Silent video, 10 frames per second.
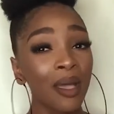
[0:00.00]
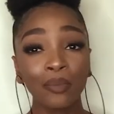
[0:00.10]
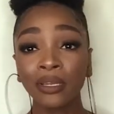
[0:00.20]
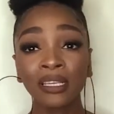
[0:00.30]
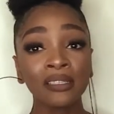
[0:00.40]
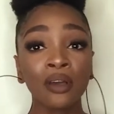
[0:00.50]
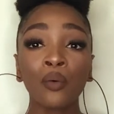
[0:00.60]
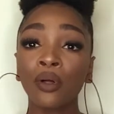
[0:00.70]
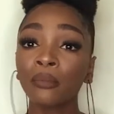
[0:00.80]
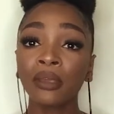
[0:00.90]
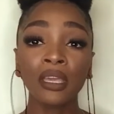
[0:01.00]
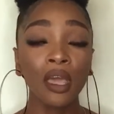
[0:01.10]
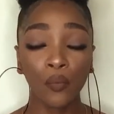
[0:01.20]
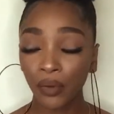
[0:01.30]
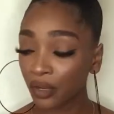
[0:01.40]
Please don't hold me
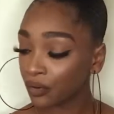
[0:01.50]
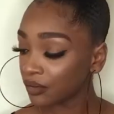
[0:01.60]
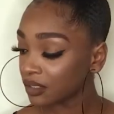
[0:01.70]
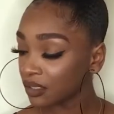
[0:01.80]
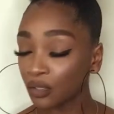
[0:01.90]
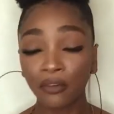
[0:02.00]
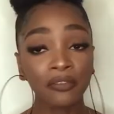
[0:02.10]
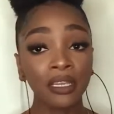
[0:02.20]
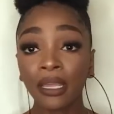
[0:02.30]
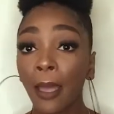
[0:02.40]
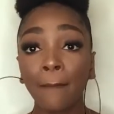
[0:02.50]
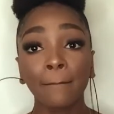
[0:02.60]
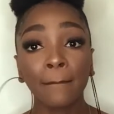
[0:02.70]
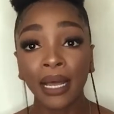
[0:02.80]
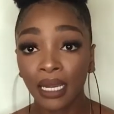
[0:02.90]
with your crusty tufty
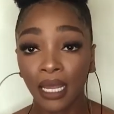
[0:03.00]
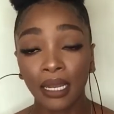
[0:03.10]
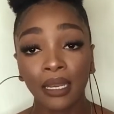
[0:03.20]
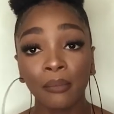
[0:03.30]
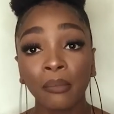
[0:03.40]
man hand.